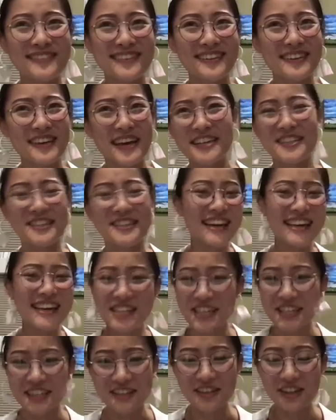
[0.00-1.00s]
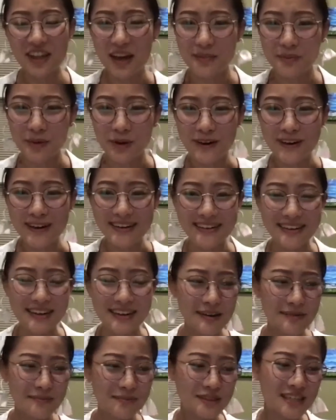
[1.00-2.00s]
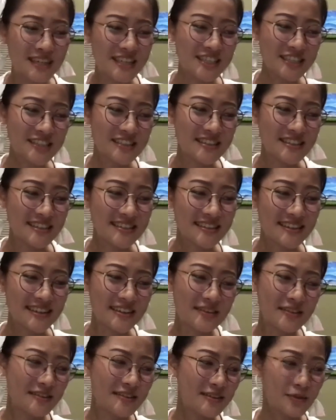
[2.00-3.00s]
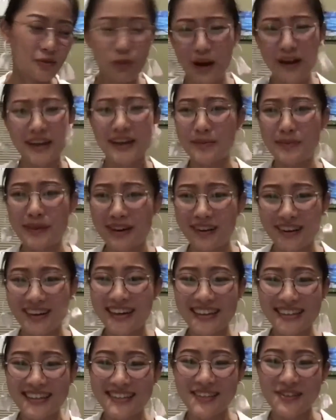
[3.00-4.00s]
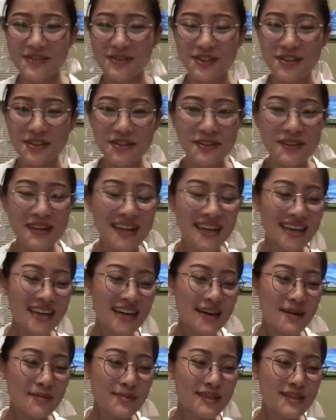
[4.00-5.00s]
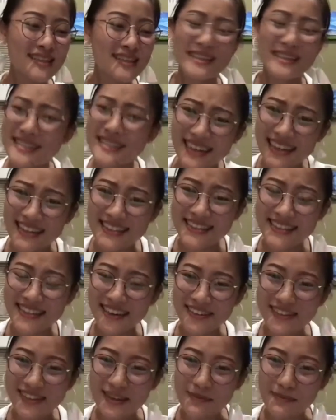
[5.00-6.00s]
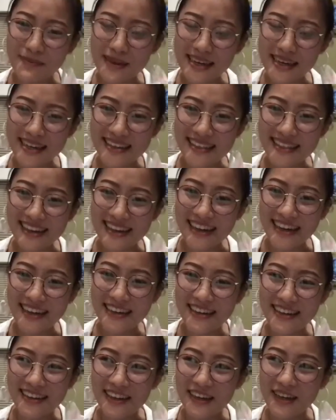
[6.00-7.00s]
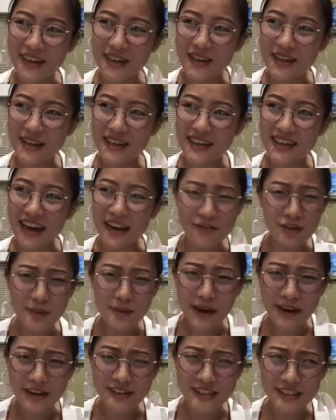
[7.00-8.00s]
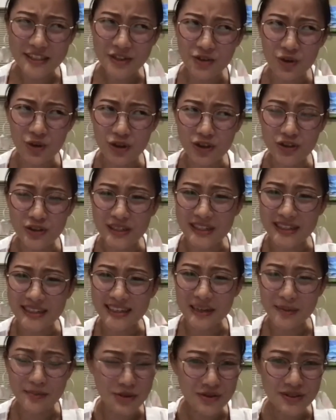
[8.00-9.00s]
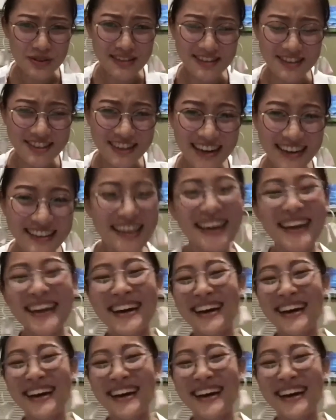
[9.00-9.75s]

education a lot more potentially than like white America is used to. But that doesn't necessarily mean that like every parent is torturing and abusing their child. Like,